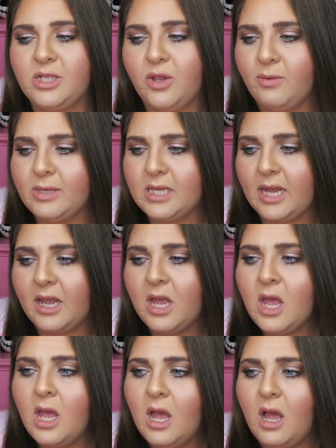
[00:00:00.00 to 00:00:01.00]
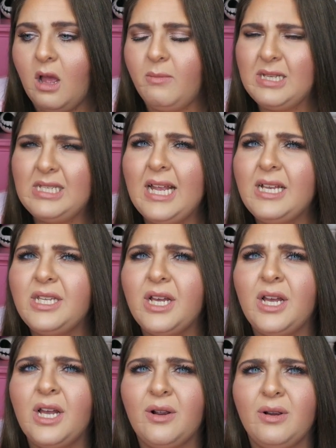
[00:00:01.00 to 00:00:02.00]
So there was like a Santa,